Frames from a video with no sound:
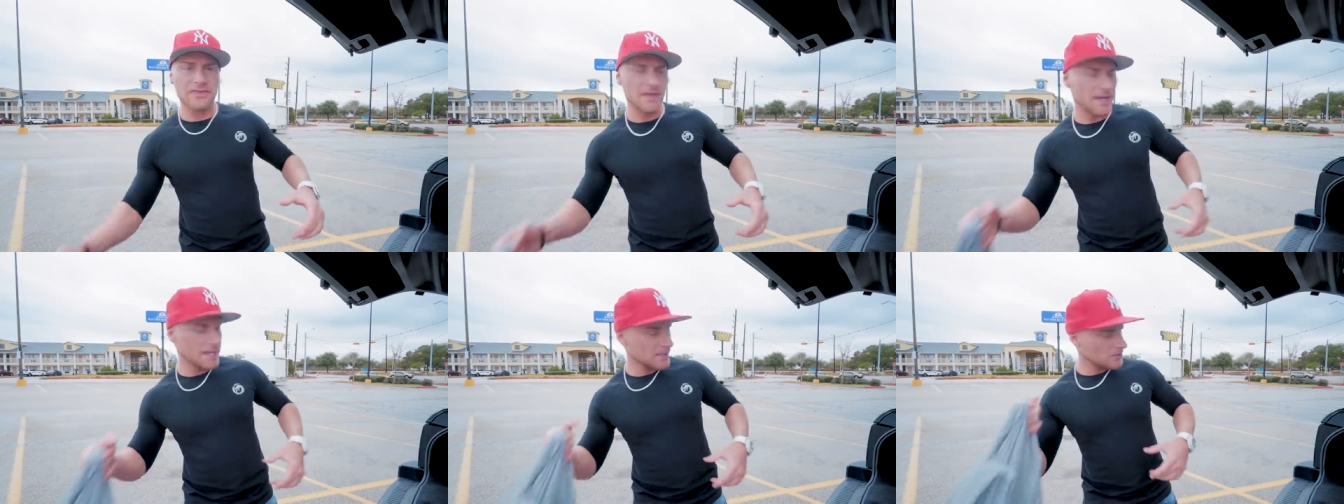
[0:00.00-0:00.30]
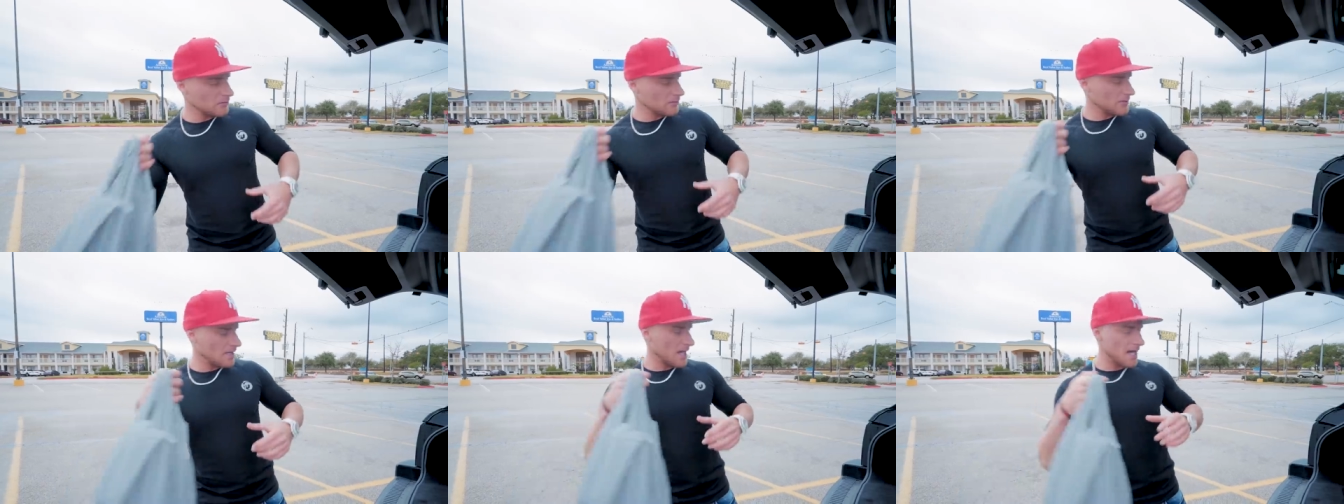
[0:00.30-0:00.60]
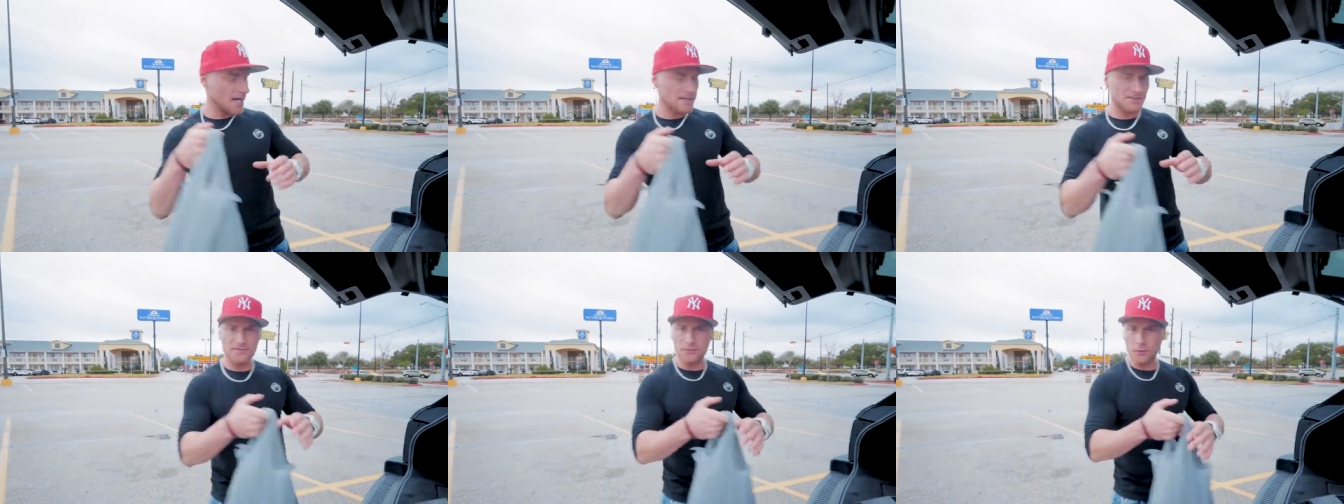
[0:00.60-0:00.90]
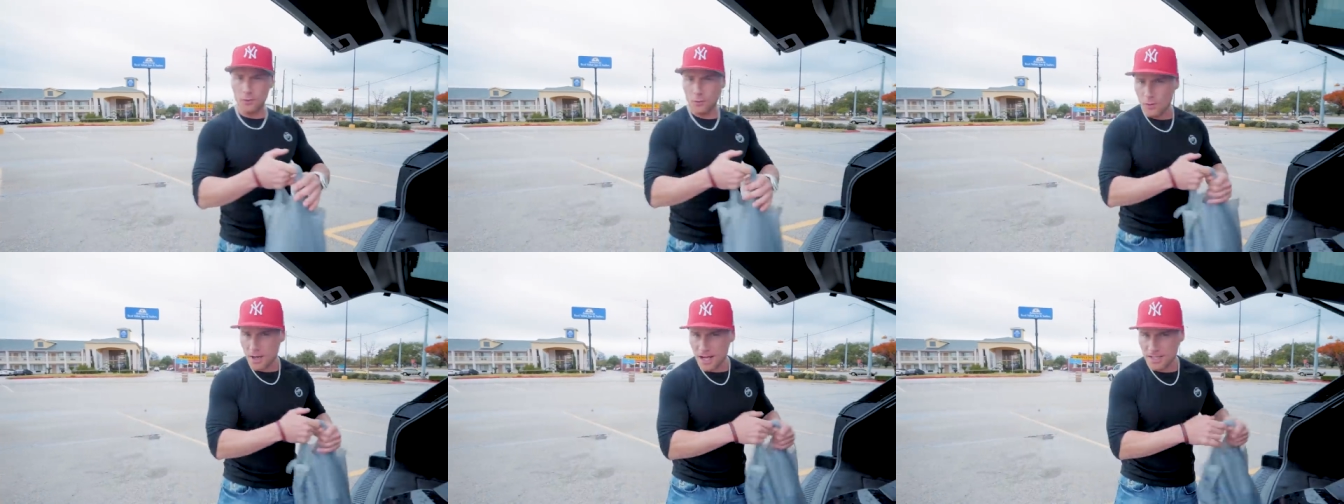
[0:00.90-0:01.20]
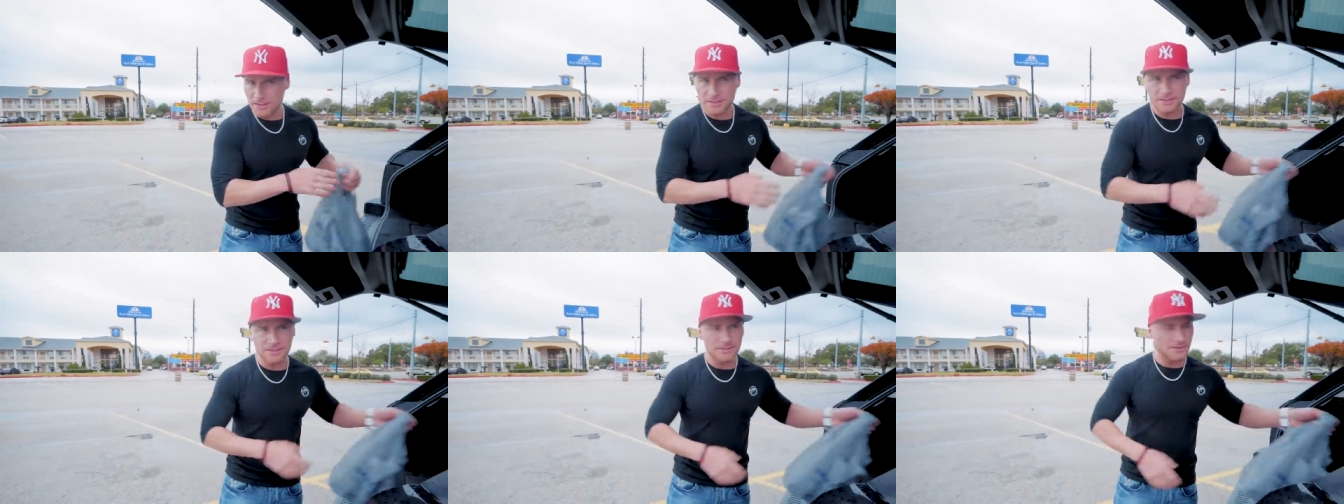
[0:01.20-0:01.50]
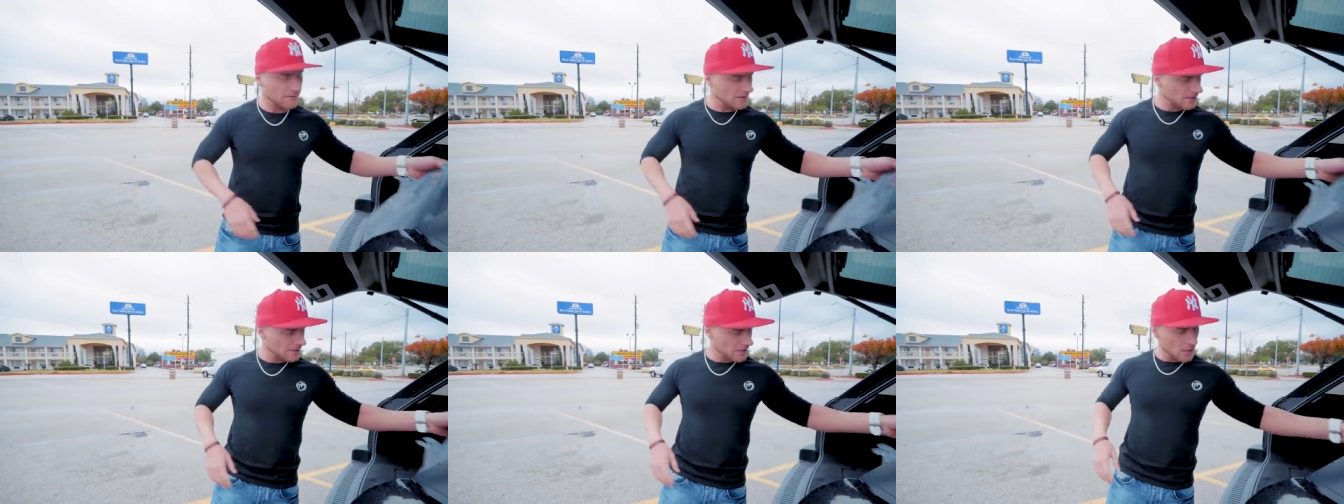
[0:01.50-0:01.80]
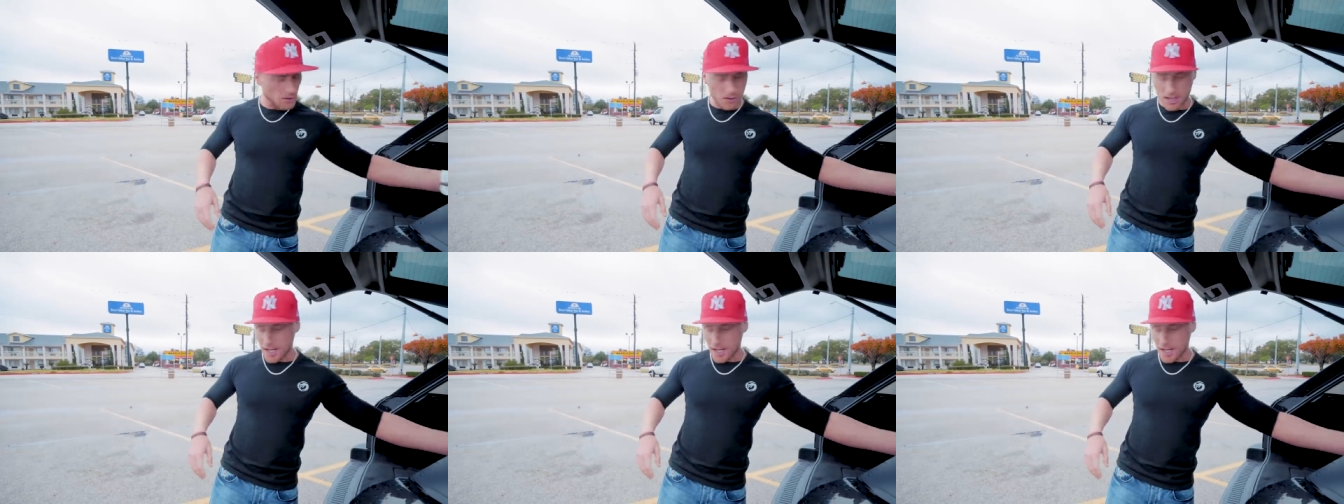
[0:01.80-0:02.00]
Thank you guys for watching this video.